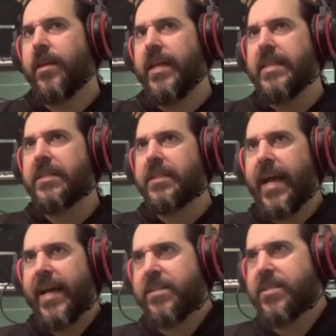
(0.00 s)
in the
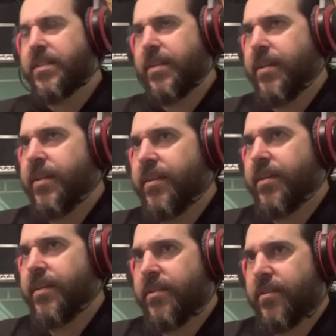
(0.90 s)
last
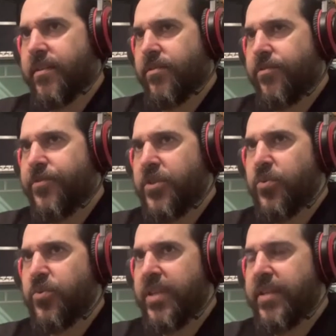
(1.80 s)

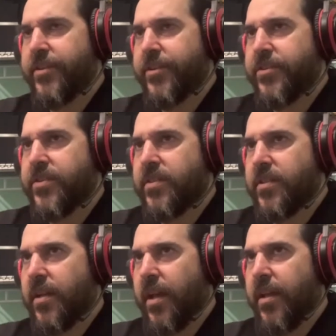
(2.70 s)
few years,
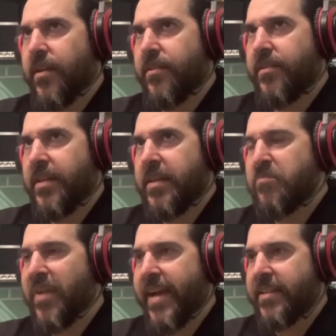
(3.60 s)
the
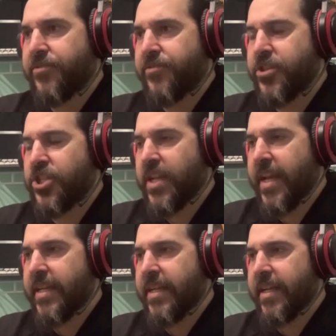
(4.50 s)
impact of
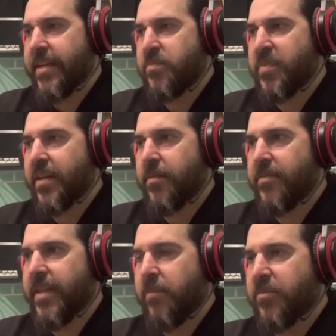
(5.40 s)
Christianity has
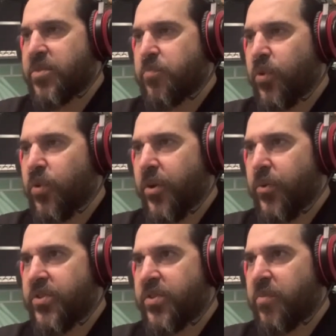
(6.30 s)
become that much more
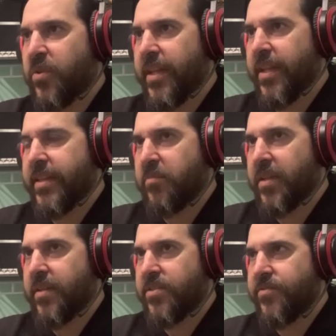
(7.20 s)
noticeable, I think,
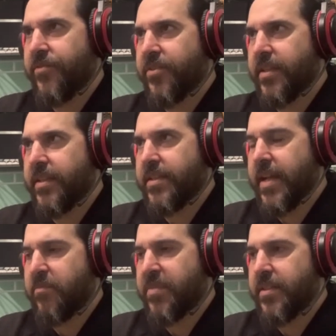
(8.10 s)
because of everything that's
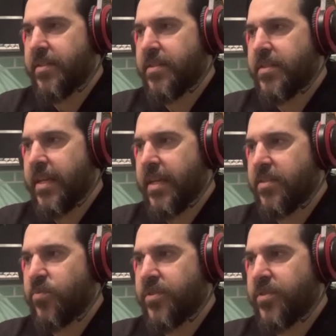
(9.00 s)
happened in the
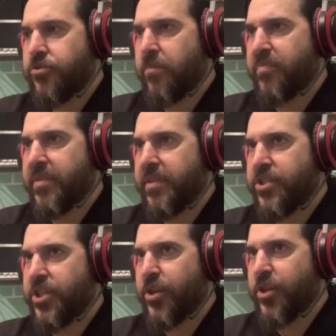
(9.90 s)
States with Trump and the
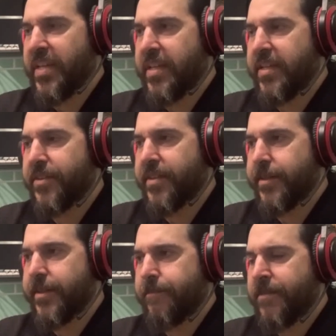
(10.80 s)
GOP and
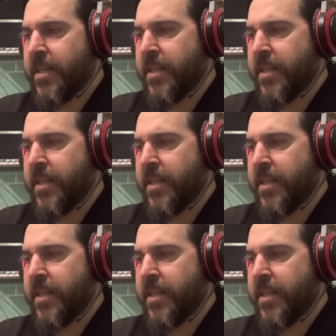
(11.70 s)
everything.